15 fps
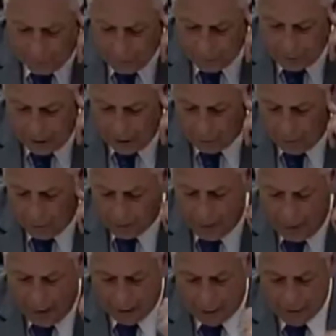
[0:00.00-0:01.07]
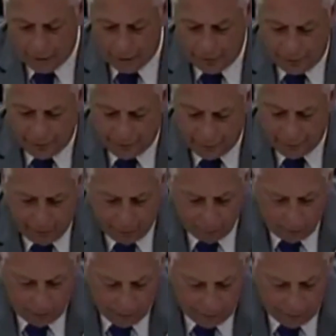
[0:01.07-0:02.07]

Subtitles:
the Southwest outage of February